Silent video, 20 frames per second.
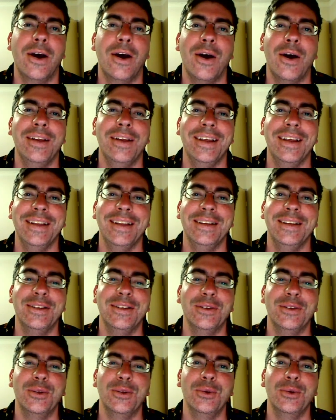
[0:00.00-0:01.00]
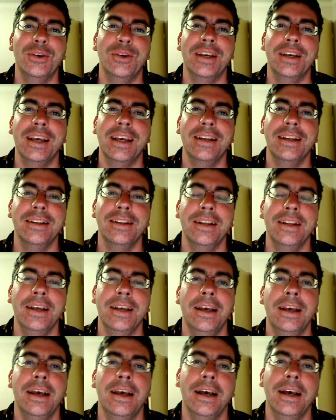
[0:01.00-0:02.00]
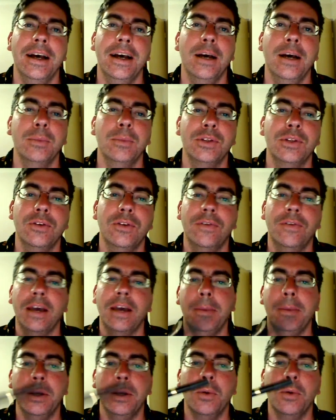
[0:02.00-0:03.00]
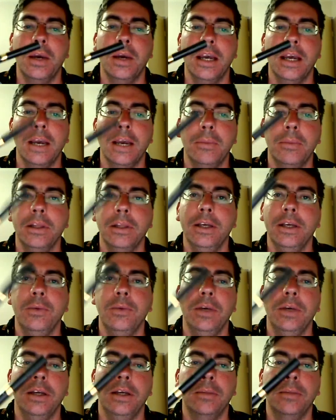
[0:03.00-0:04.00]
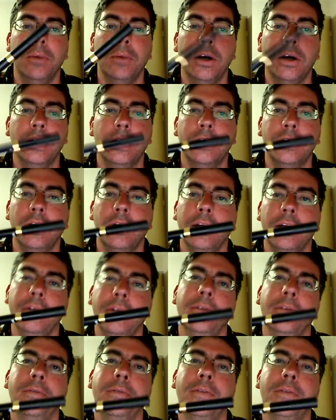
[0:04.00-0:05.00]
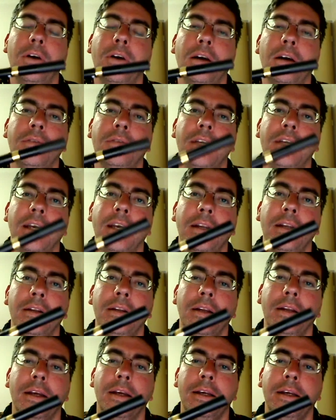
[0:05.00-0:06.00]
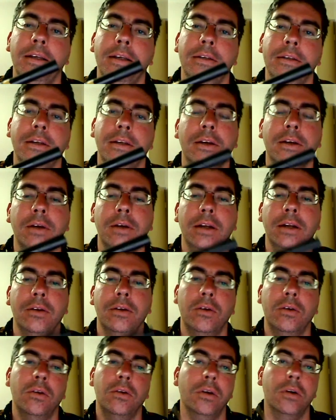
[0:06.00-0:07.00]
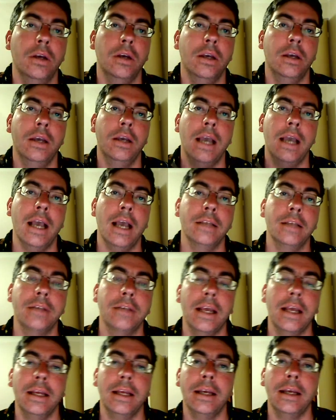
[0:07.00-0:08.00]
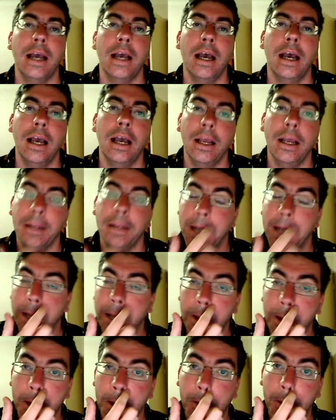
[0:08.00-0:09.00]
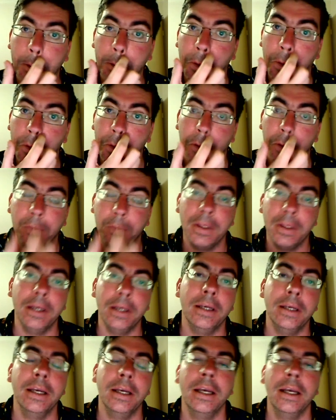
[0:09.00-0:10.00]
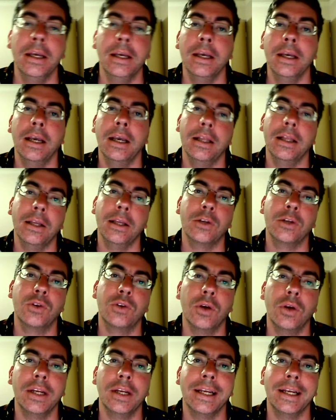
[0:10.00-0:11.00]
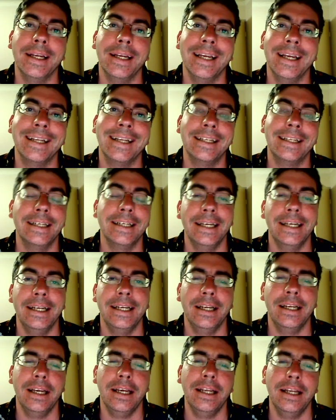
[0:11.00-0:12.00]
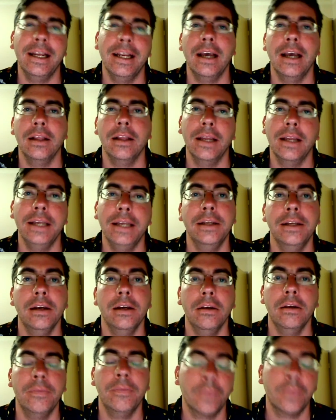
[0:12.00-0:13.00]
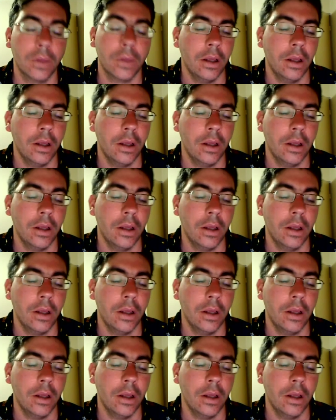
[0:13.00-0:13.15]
Hi there, this is Luke again. Still vaping away happily with my Titan 510 e-cigarette, or as they now like to call them, the electronic nicotine inhalator.